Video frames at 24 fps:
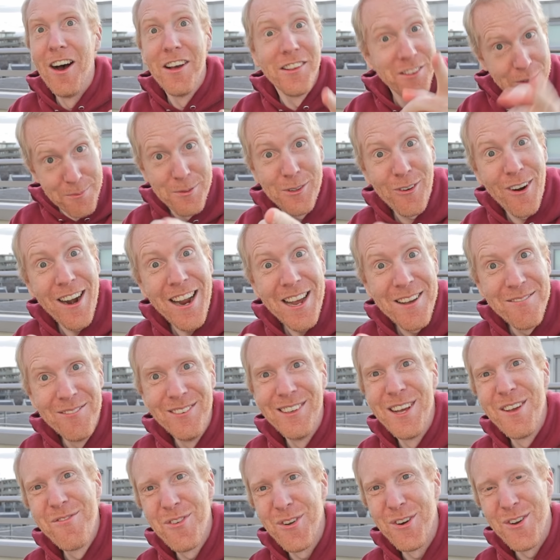Subscribe
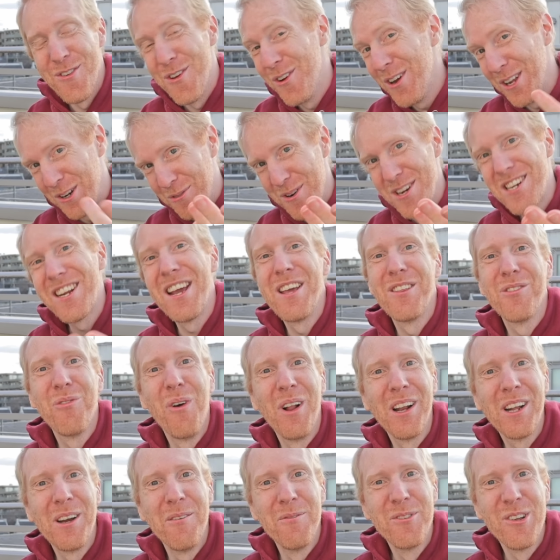if you're new, in which case,
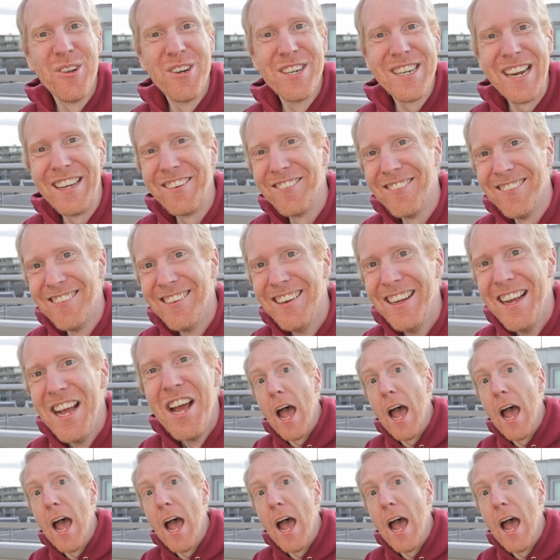welcome to the channel.